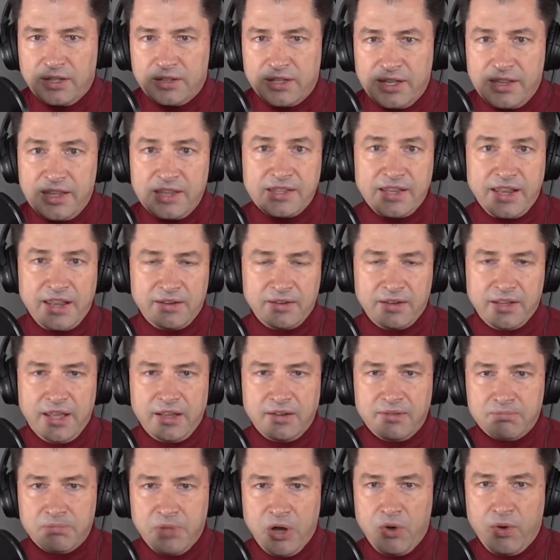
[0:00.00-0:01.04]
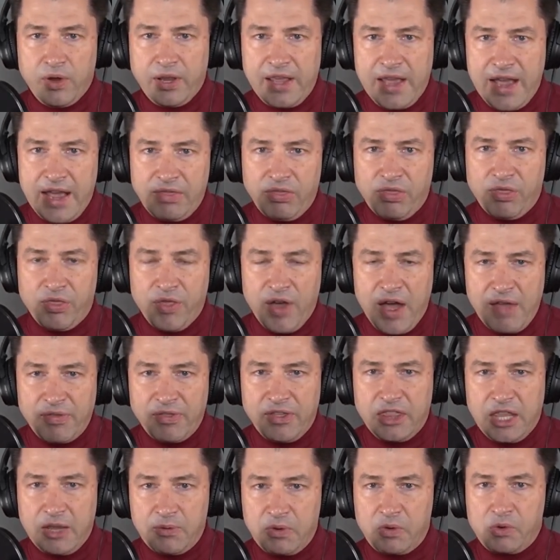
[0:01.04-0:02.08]
that Boeing hadn't thought
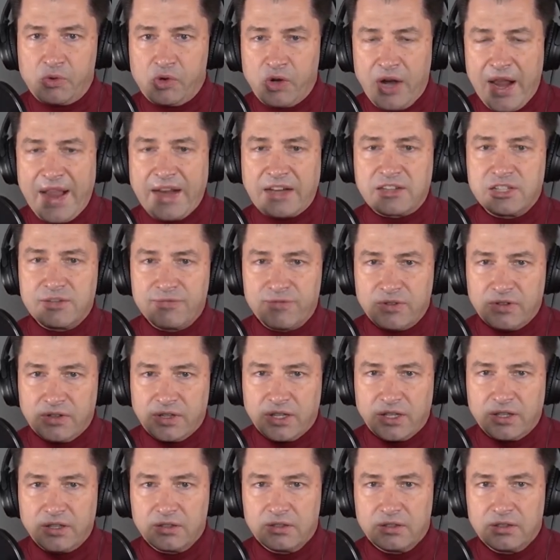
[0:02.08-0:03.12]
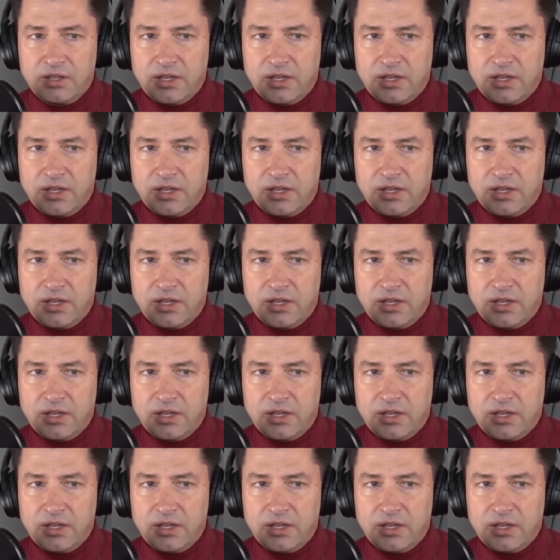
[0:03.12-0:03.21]
that they would react differently.